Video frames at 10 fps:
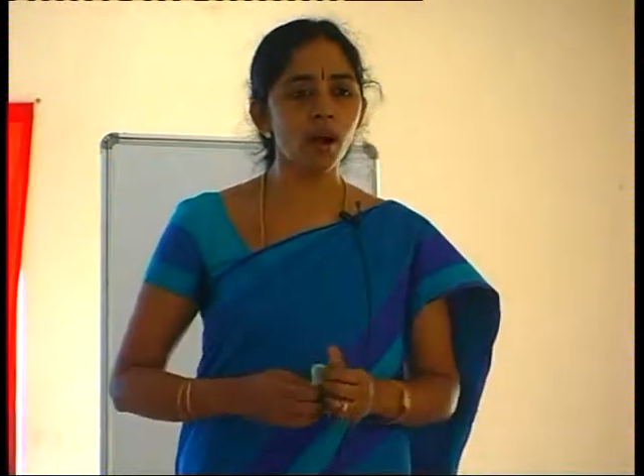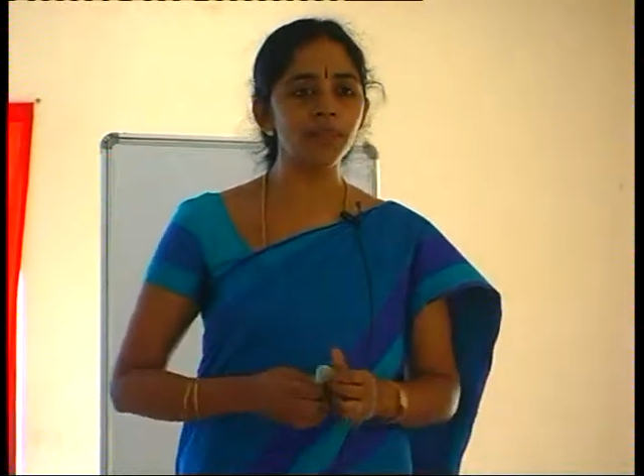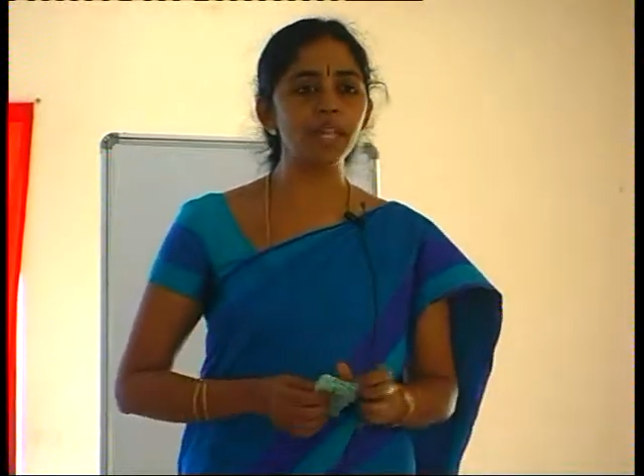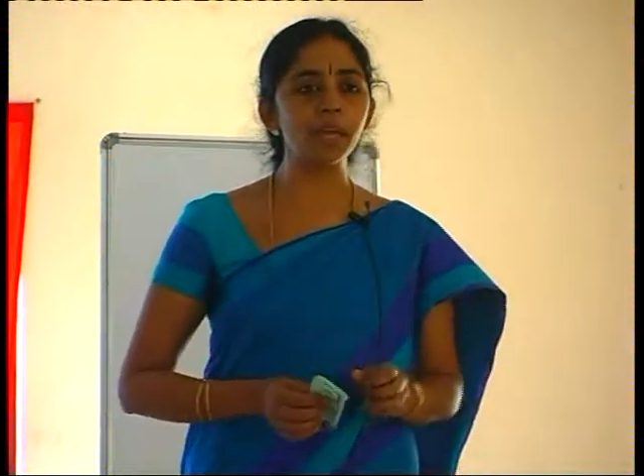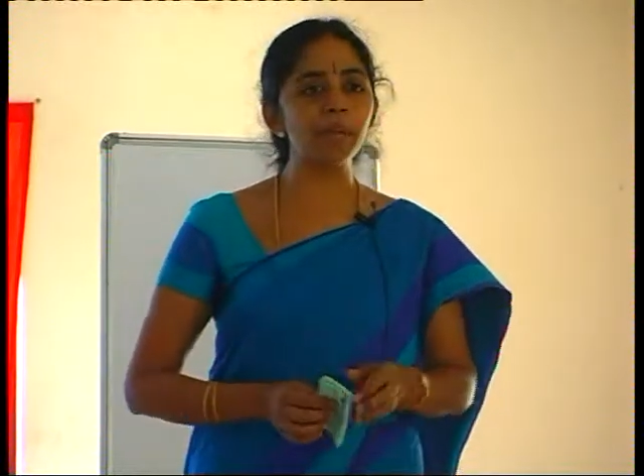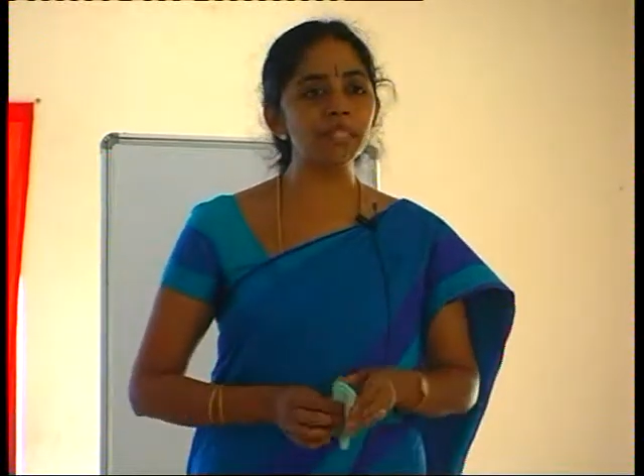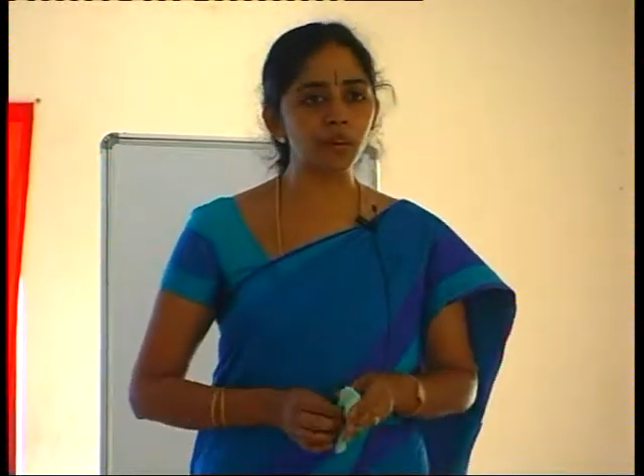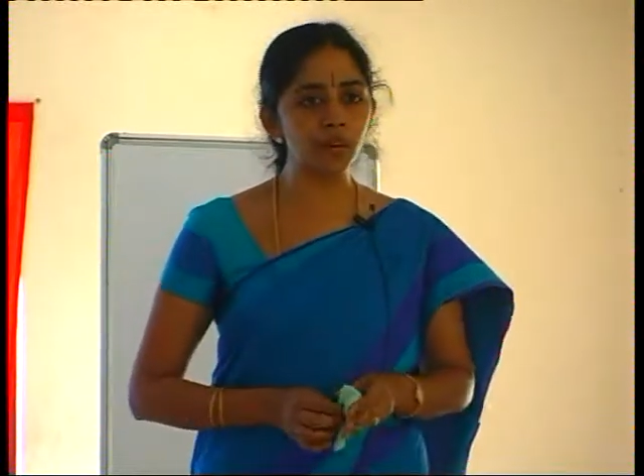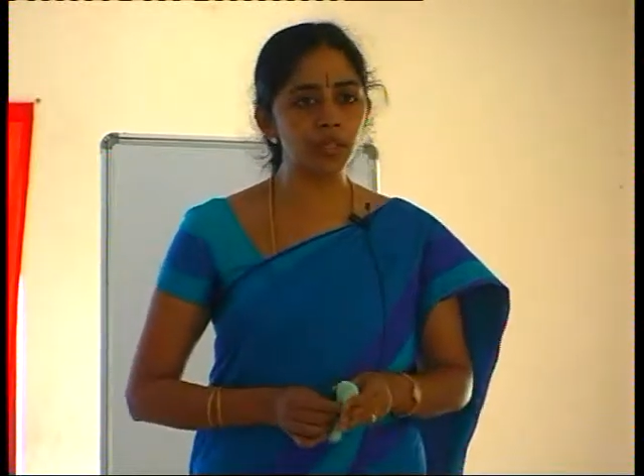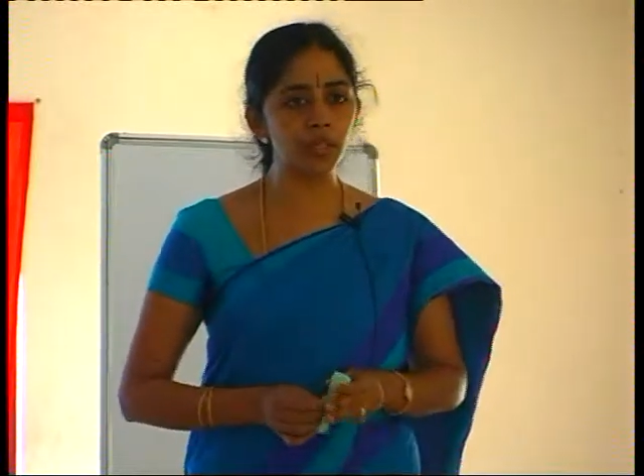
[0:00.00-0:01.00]
SQL Server
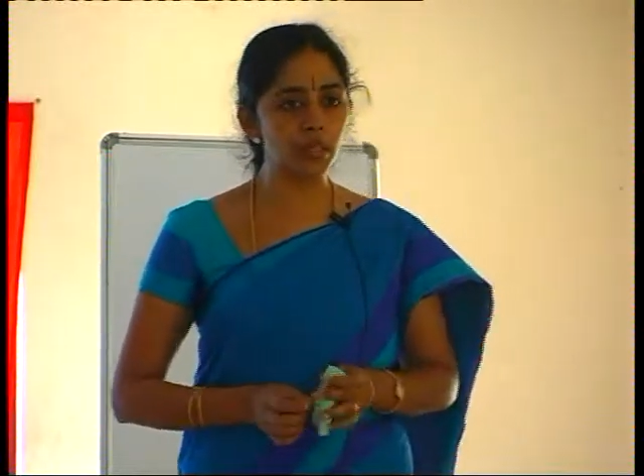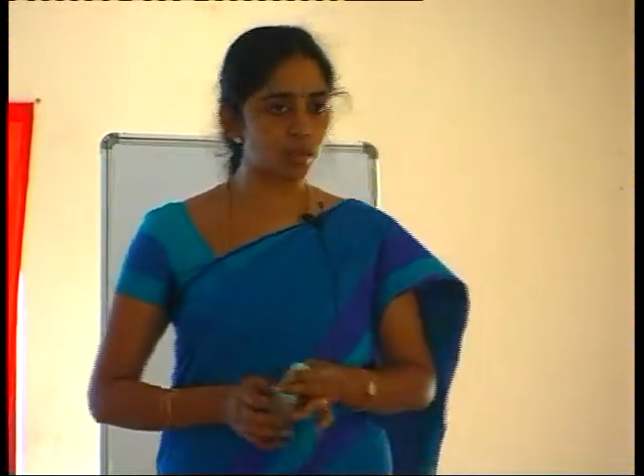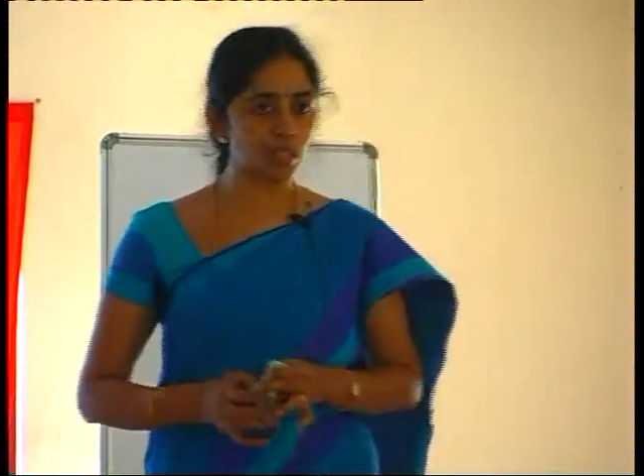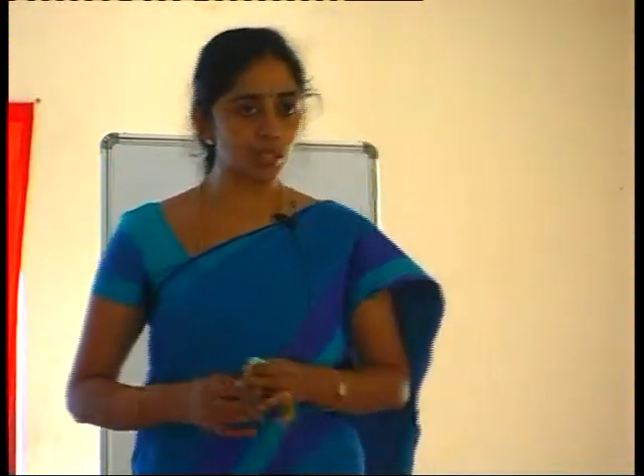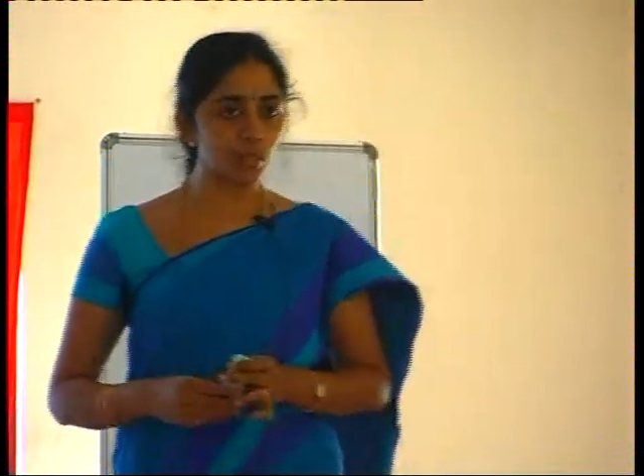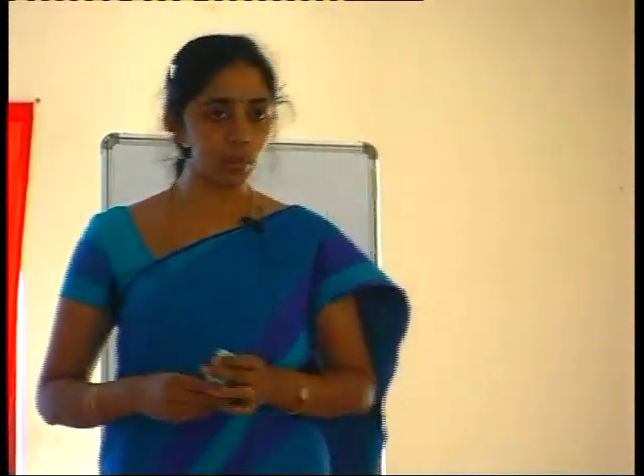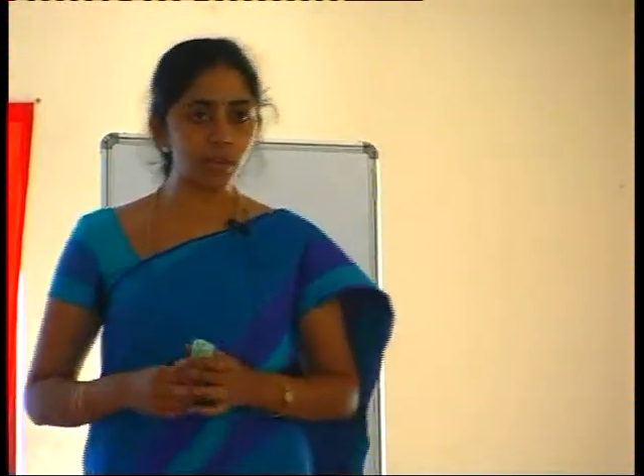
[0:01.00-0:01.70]
2012.